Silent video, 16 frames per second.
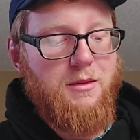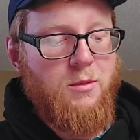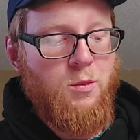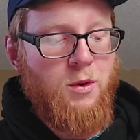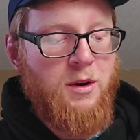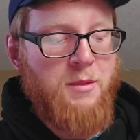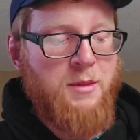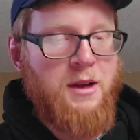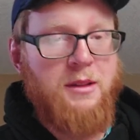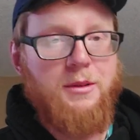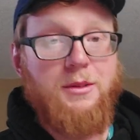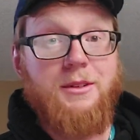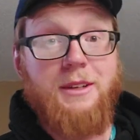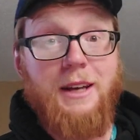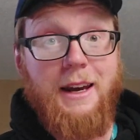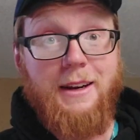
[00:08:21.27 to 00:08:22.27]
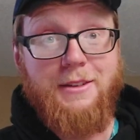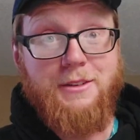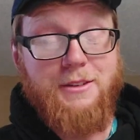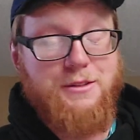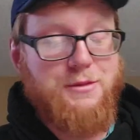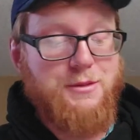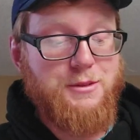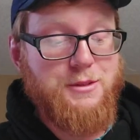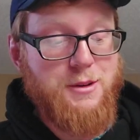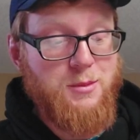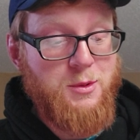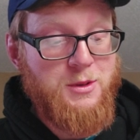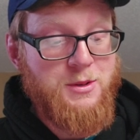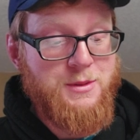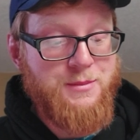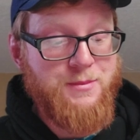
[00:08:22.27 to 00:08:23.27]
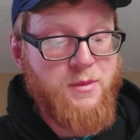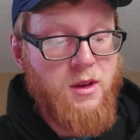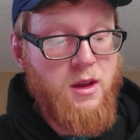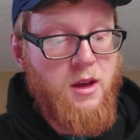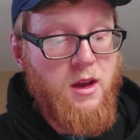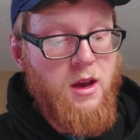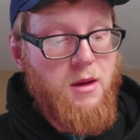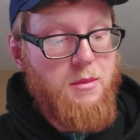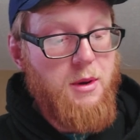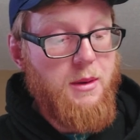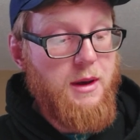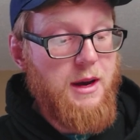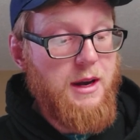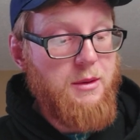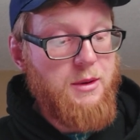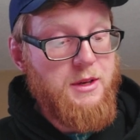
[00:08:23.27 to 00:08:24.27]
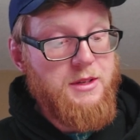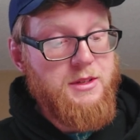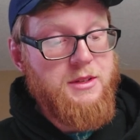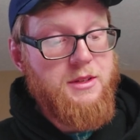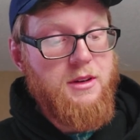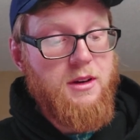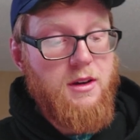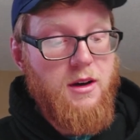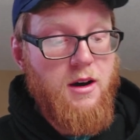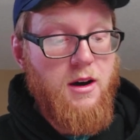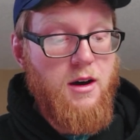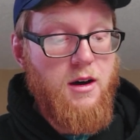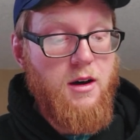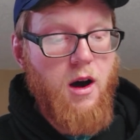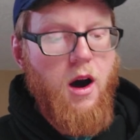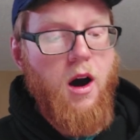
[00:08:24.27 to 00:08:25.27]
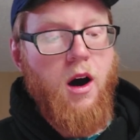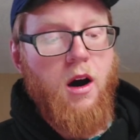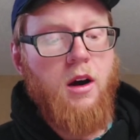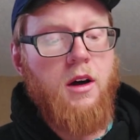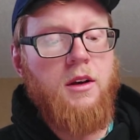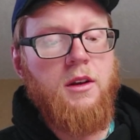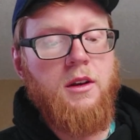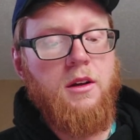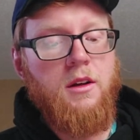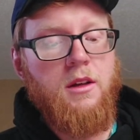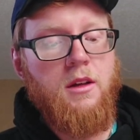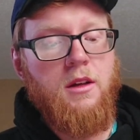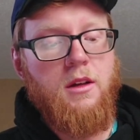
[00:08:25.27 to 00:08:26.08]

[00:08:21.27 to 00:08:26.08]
One of my little tangents for some reason. But anyways, uh, on